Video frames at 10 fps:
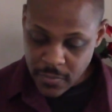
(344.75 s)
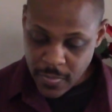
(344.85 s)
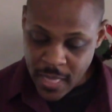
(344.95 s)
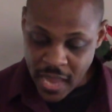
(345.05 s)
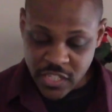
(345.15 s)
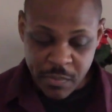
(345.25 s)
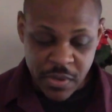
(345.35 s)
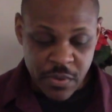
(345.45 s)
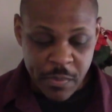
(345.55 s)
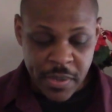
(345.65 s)
not to
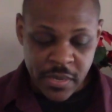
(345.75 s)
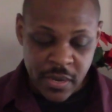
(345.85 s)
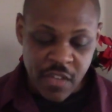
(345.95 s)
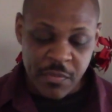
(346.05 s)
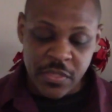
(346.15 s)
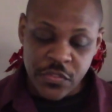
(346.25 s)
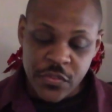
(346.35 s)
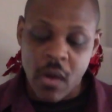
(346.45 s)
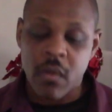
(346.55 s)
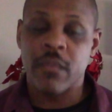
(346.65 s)
be repented of, but the
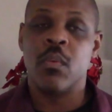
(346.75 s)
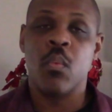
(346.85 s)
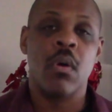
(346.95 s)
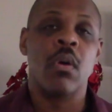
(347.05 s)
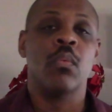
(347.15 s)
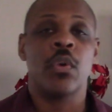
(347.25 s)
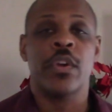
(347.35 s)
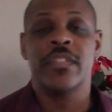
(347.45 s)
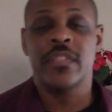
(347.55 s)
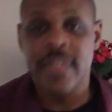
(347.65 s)
sorrow of the world
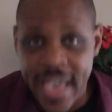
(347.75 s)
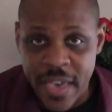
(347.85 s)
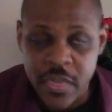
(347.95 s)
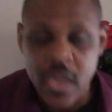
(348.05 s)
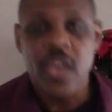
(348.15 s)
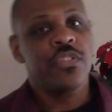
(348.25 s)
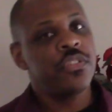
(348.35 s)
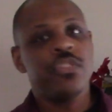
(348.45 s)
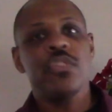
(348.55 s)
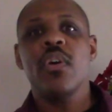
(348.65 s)
works death. So
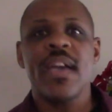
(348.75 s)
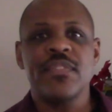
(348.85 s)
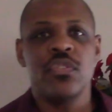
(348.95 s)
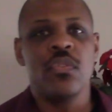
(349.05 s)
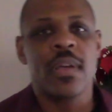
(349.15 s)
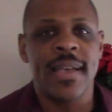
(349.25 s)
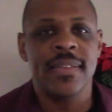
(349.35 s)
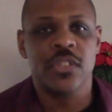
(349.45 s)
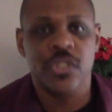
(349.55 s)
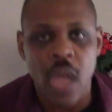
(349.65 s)
you do have two
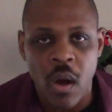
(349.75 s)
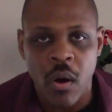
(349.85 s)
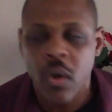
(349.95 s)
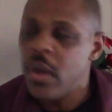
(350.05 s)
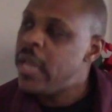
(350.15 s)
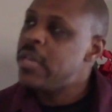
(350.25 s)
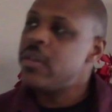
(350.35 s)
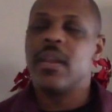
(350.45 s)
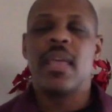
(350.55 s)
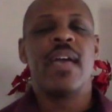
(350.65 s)
kinds of sorrow.
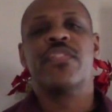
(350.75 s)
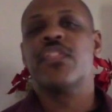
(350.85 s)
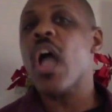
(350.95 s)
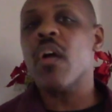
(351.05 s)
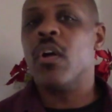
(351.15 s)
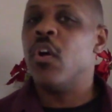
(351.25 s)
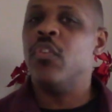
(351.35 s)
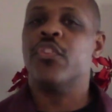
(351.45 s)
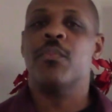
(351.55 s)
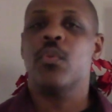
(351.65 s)
You can have sorrow
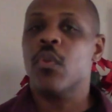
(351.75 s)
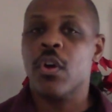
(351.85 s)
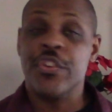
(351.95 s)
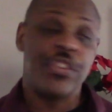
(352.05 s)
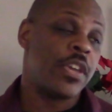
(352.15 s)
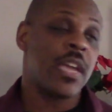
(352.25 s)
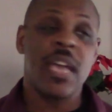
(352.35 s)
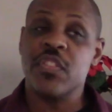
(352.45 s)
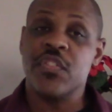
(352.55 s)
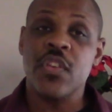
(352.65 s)
from the world and you can
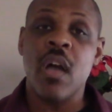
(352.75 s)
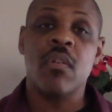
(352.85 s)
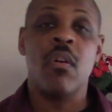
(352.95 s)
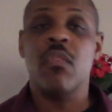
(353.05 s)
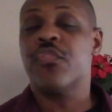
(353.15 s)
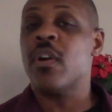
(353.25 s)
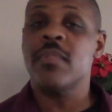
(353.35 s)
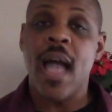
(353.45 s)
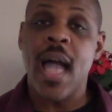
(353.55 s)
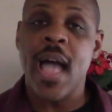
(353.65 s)
have the sorrow from
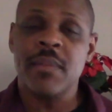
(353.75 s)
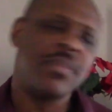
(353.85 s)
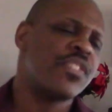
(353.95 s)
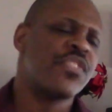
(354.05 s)
God, but the